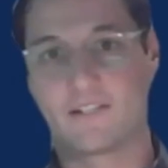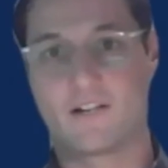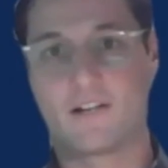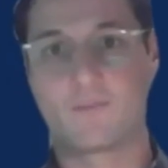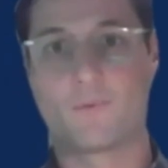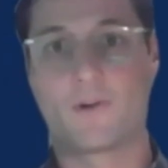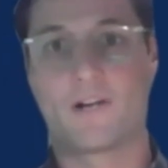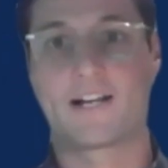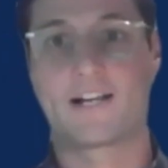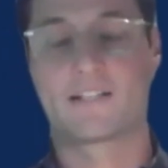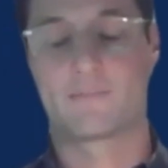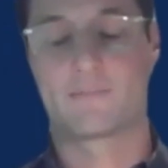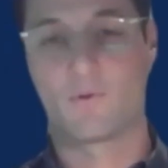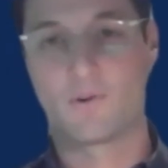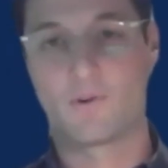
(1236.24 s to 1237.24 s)
on what a
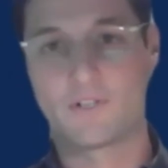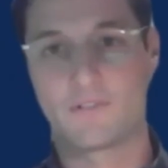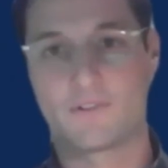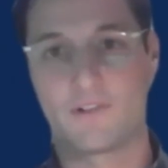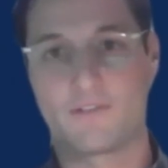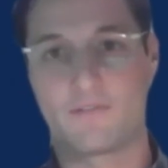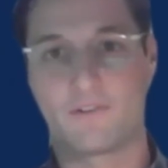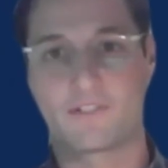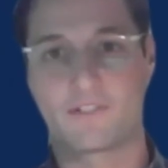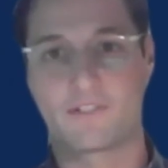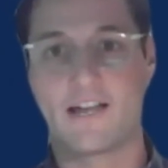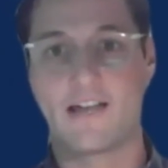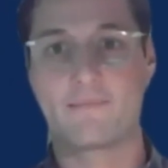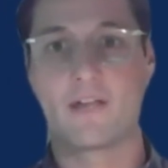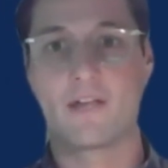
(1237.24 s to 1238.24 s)
customer orders for their first
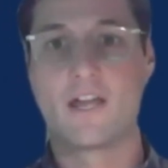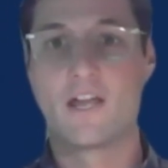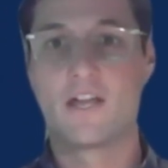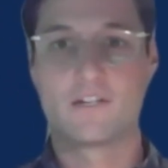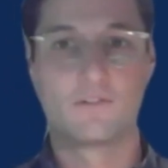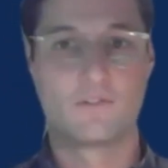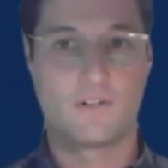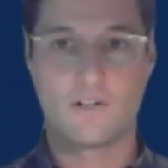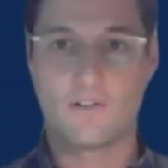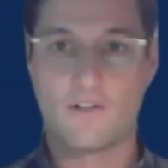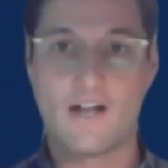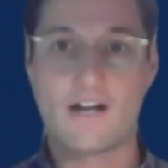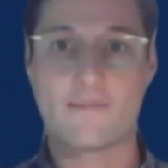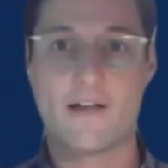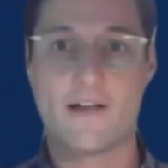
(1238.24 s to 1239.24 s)
time, you learn a
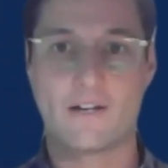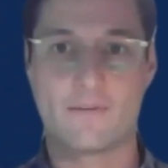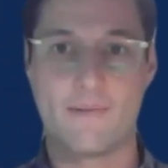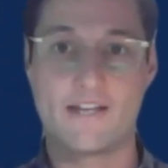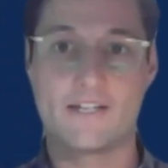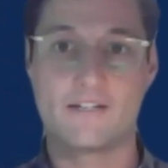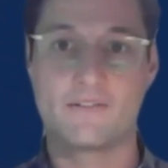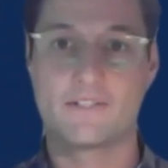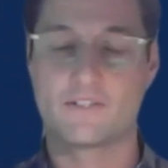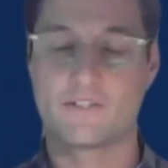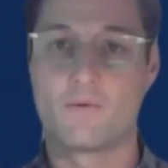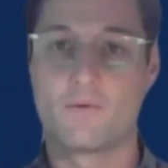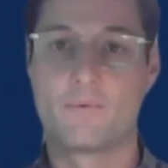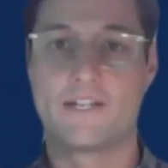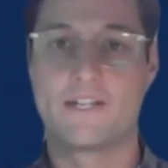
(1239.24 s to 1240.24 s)
lot about your menu. And
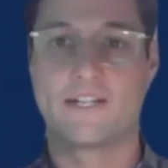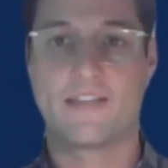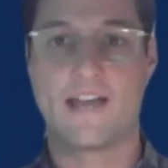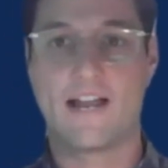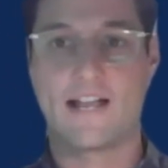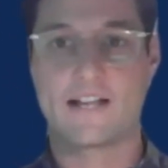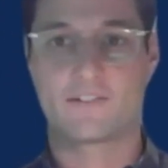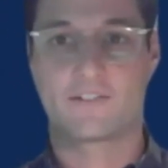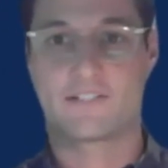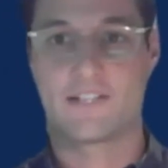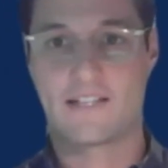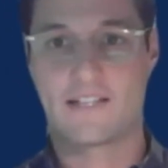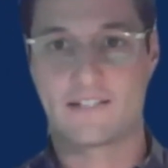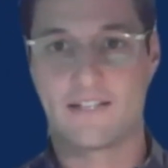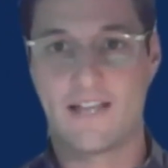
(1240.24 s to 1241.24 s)
so we did that
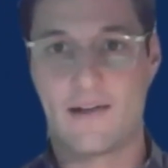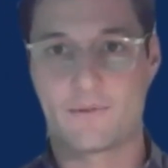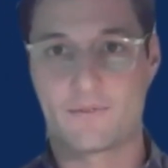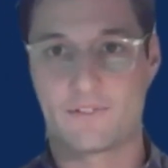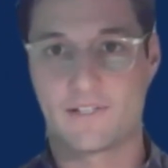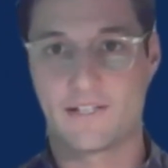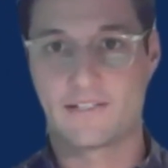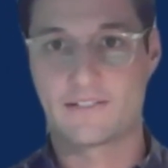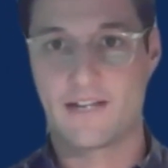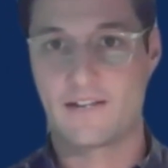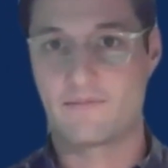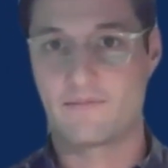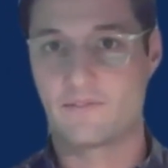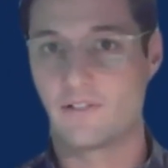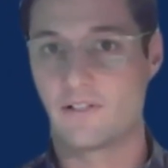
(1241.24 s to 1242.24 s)
exercise, and that was really
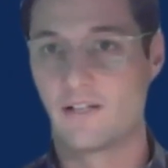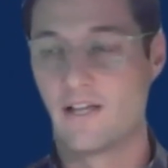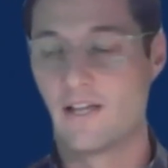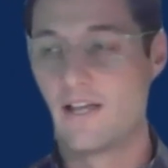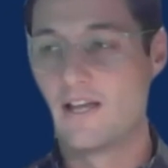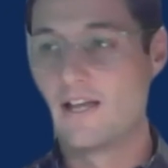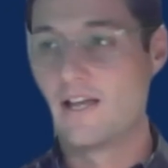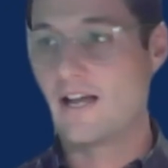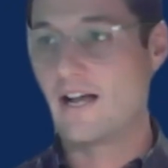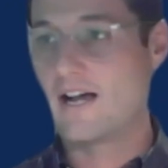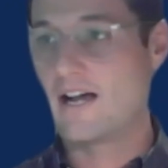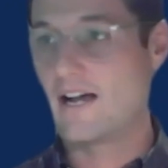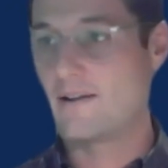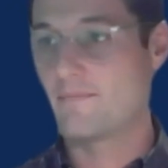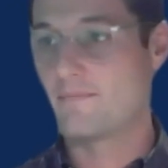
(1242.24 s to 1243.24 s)
insightful.
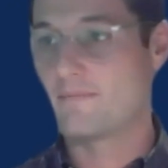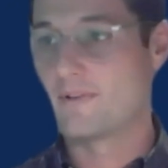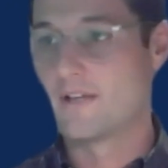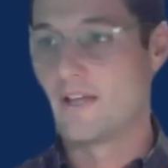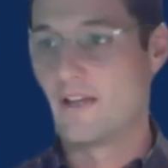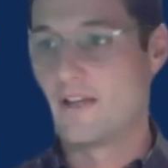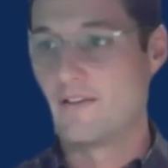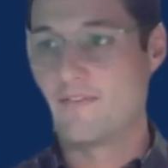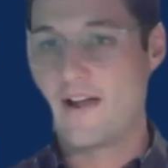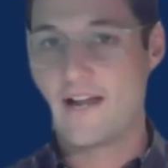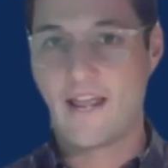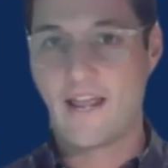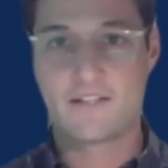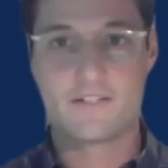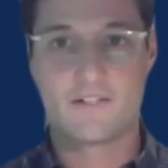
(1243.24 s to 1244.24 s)

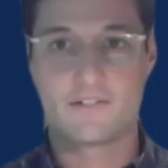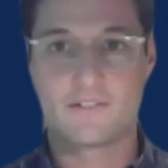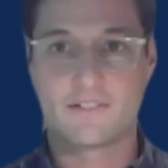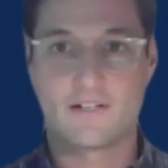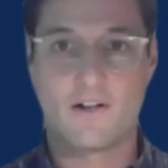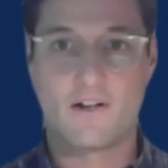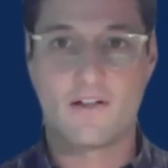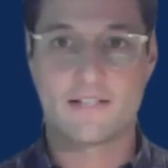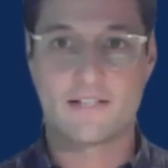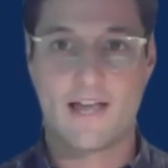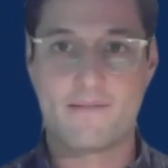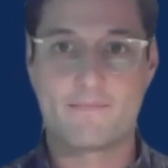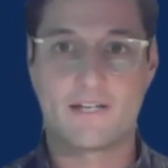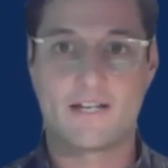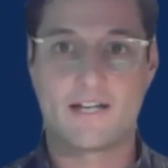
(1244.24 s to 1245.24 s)
Finance uses it all the
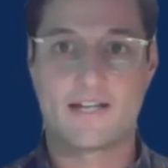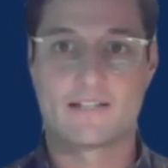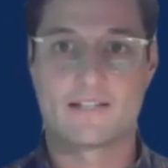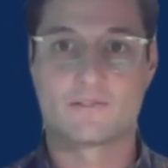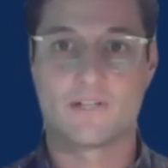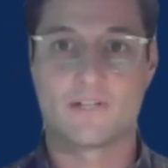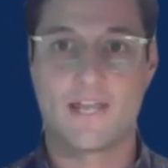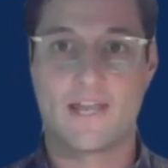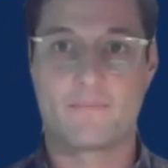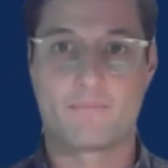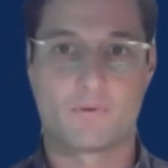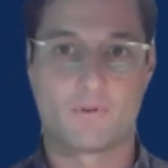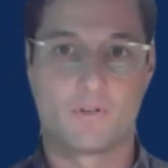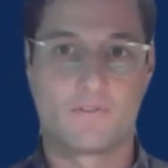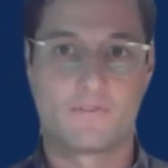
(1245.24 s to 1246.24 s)
time because it
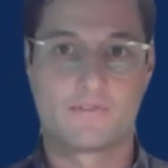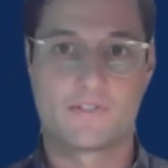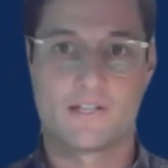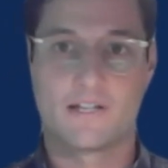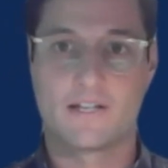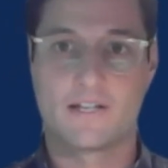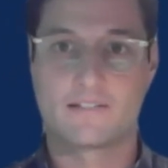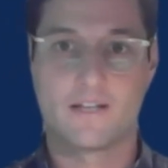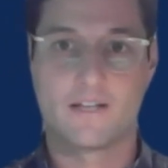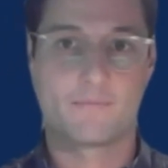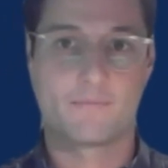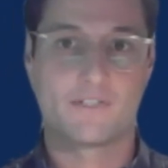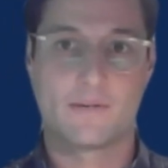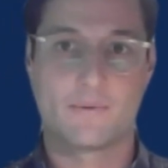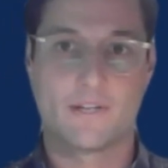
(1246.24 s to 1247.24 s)
improves the
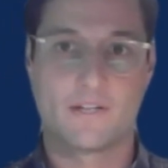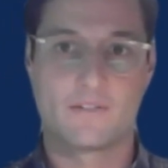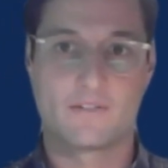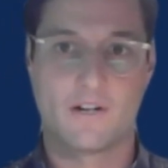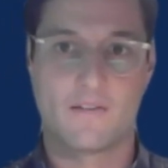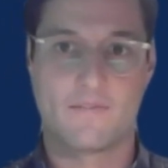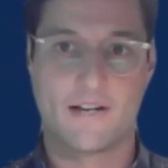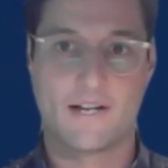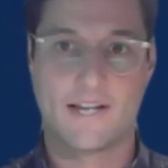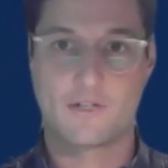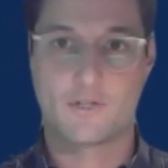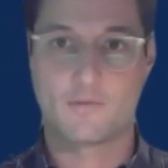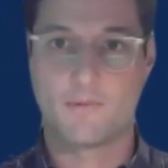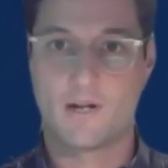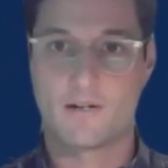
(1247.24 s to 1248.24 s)
assumptions that we use in our
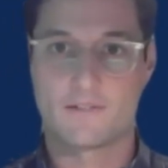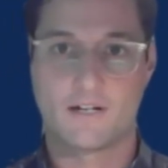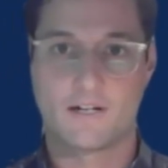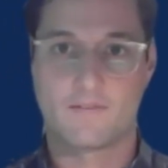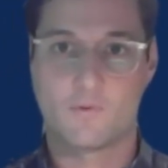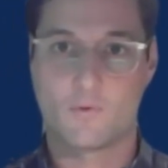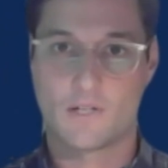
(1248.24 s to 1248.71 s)
financial models and our